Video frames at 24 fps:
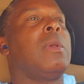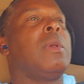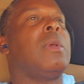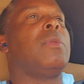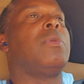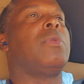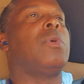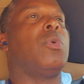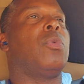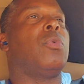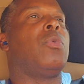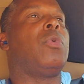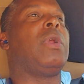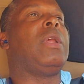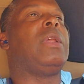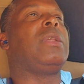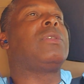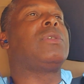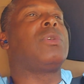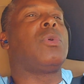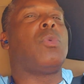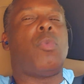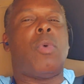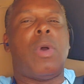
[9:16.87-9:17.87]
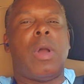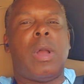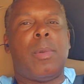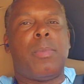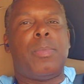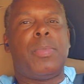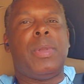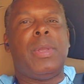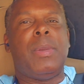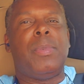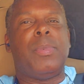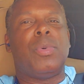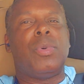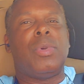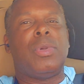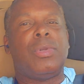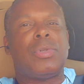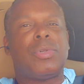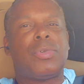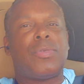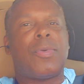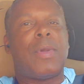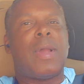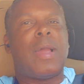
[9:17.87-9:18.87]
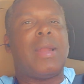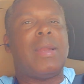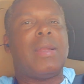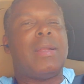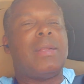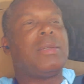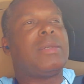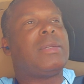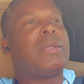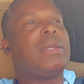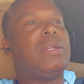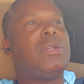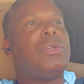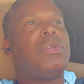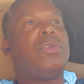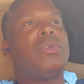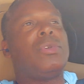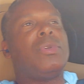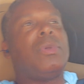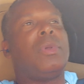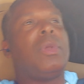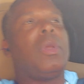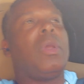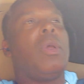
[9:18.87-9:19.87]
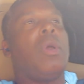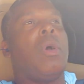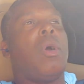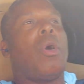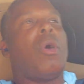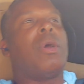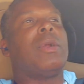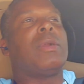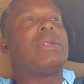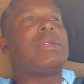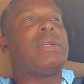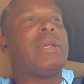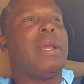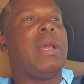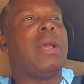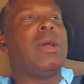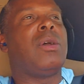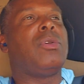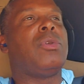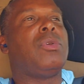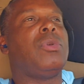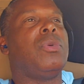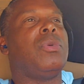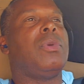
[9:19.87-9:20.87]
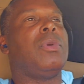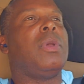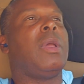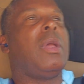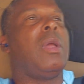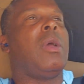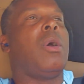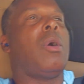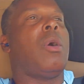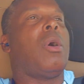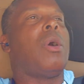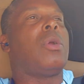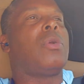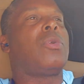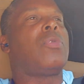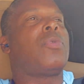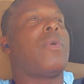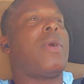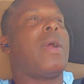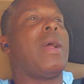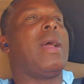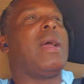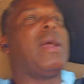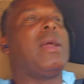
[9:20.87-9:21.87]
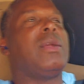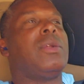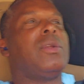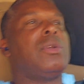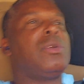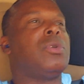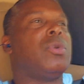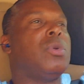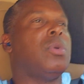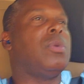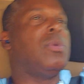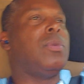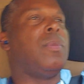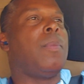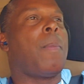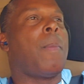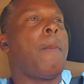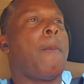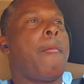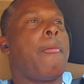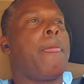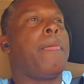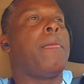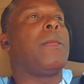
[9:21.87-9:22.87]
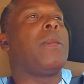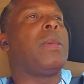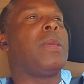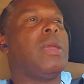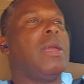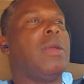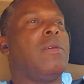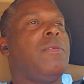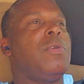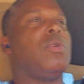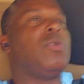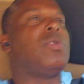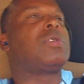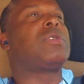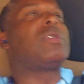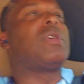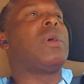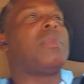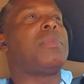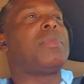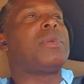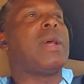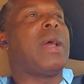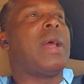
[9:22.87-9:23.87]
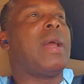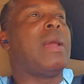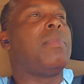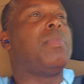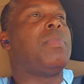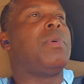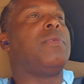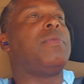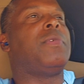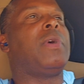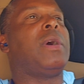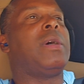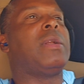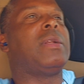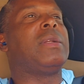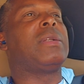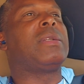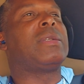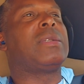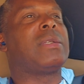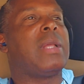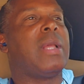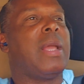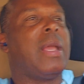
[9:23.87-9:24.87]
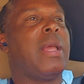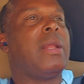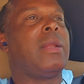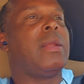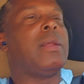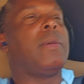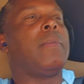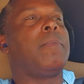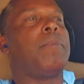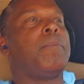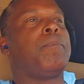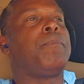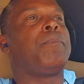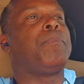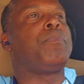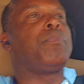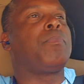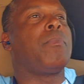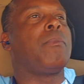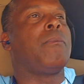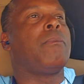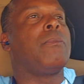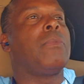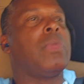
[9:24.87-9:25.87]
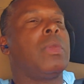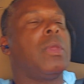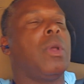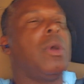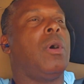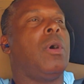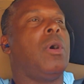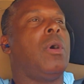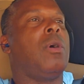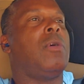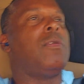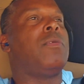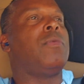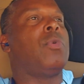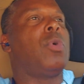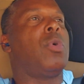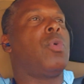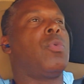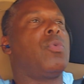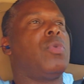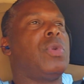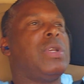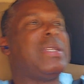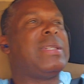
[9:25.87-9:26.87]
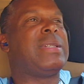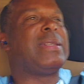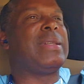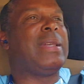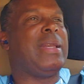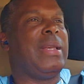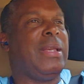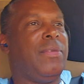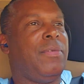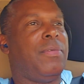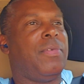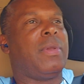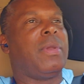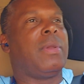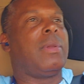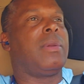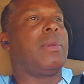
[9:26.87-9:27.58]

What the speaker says: The reason why people is trying to teach you or tell you or trying to give you some type of understanding of receiving